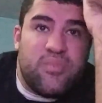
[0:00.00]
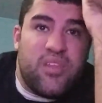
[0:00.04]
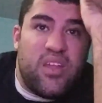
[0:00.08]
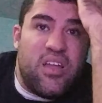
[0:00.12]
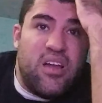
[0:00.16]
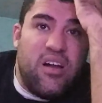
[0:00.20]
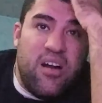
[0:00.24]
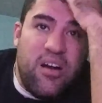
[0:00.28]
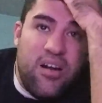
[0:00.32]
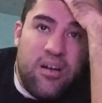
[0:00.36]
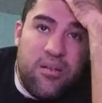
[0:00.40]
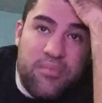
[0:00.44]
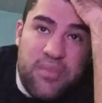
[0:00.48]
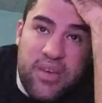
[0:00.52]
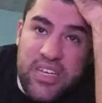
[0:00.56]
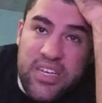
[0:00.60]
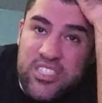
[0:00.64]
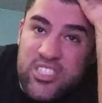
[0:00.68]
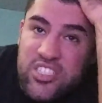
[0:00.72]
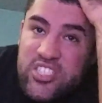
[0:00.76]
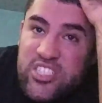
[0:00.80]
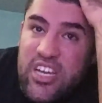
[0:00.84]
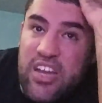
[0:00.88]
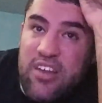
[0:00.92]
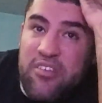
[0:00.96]

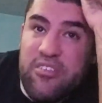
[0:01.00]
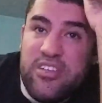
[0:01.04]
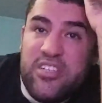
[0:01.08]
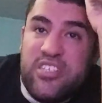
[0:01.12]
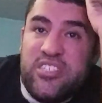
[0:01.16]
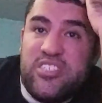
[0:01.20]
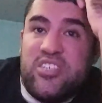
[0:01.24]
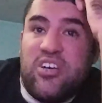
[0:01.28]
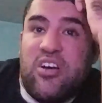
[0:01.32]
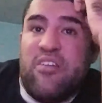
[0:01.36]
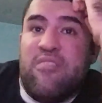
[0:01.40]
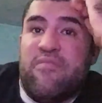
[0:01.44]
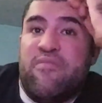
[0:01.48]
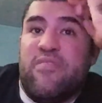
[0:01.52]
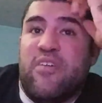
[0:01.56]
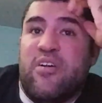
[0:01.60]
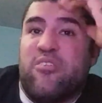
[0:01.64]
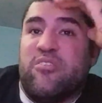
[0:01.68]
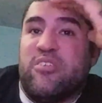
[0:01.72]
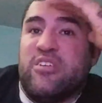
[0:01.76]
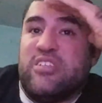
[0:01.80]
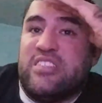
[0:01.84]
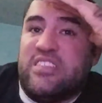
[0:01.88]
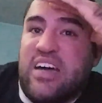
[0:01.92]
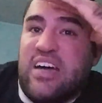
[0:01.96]
and cherries are
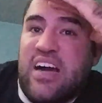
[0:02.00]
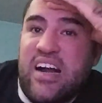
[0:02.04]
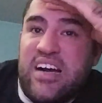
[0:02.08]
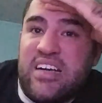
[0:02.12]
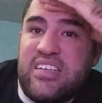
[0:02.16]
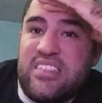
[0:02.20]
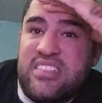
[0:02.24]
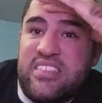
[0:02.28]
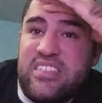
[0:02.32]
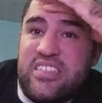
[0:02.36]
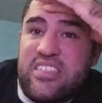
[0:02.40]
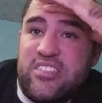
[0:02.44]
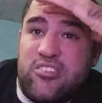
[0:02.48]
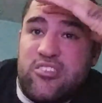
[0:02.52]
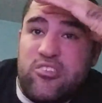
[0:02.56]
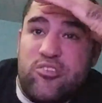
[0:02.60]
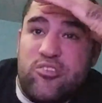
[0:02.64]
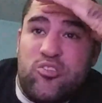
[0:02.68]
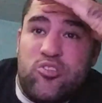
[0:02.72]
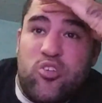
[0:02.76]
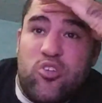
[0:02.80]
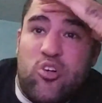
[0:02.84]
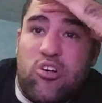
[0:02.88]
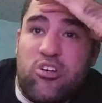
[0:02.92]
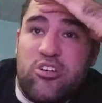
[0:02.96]
very toxic to
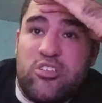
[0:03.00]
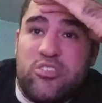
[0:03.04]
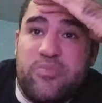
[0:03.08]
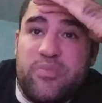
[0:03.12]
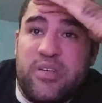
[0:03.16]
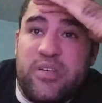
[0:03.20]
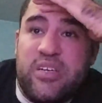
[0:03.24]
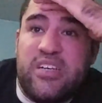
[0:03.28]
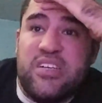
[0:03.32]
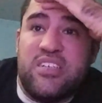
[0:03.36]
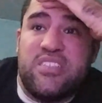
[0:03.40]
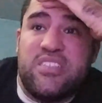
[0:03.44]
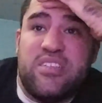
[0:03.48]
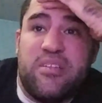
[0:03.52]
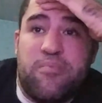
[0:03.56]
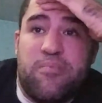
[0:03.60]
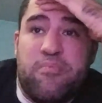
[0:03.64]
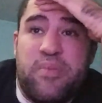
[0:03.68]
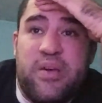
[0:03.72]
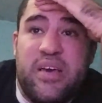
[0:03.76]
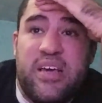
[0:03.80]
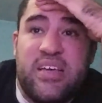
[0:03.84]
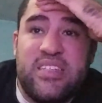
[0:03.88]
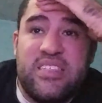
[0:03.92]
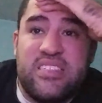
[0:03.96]
dogs because the
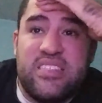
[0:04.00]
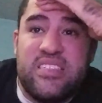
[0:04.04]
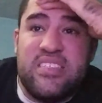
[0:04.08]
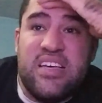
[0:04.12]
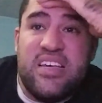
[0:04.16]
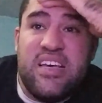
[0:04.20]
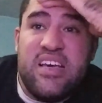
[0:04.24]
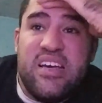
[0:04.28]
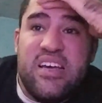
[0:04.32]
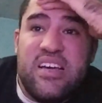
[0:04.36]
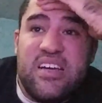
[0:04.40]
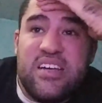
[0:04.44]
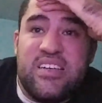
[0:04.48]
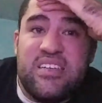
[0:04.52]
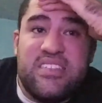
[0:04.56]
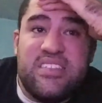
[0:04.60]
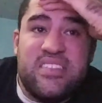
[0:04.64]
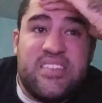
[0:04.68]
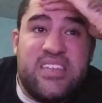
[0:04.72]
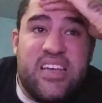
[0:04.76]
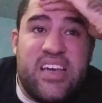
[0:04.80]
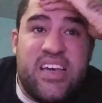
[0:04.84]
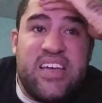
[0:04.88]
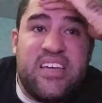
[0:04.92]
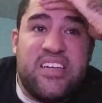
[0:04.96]
pits
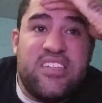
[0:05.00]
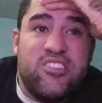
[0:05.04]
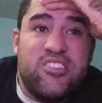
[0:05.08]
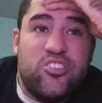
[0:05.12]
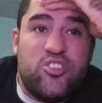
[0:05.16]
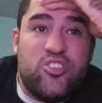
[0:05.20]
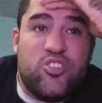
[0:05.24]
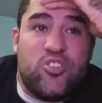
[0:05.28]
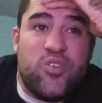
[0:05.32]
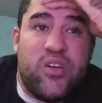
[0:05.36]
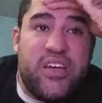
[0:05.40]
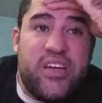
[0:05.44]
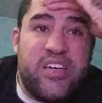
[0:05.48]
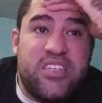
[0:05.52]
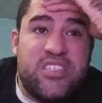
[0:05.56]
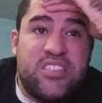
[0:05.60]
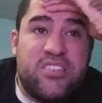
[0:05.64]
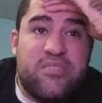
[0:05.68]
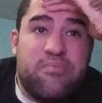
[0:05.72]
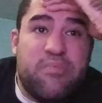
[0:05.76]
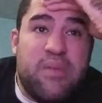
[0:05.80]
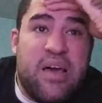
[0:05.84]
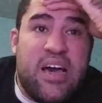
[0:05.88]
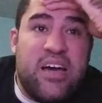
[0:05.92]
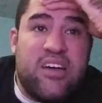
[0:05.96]
contain
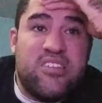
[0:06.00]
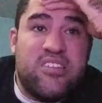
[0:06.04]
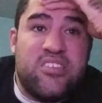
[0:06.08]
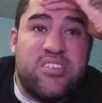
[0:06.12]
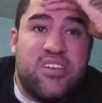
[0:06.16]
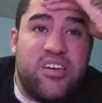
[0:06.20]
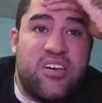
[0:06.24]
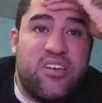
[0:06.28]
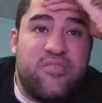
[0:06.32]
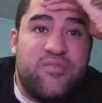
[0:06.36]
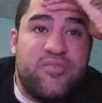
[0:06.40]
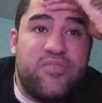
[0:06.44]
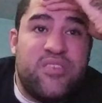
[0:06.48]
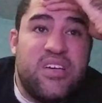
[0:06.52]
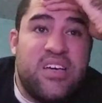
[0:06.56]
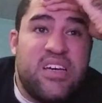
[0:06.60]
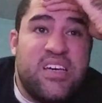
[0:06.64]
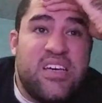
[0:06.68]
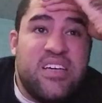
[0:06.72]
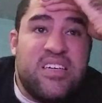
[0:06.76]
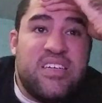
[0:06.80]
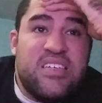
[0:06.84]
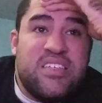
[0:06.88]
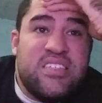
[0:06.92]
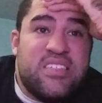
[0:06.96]
trace amounts of
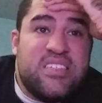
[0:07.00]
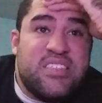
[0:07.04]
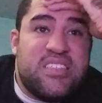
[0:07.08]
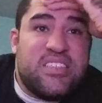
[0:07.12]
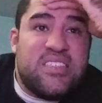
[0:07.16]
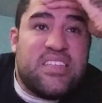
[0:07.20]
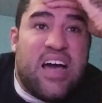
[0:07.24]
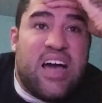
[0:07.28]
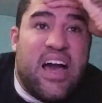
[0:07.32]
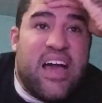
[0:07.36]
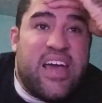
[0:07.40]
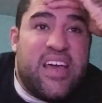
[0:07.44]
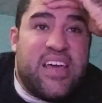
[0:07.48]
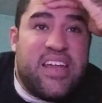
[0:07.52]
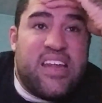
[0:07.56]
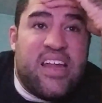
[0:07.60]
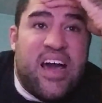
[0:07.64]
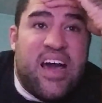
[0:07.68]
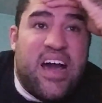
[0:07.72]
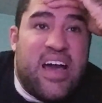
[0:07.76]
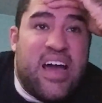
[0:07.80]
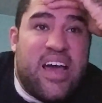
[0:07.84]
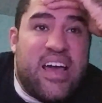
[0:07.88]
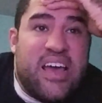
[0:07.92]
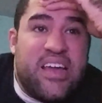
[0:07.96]

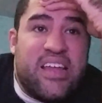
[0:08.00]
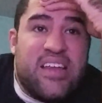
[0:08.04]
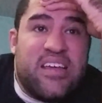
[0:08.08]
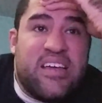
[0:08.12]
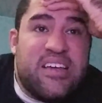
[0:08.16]
cyanide.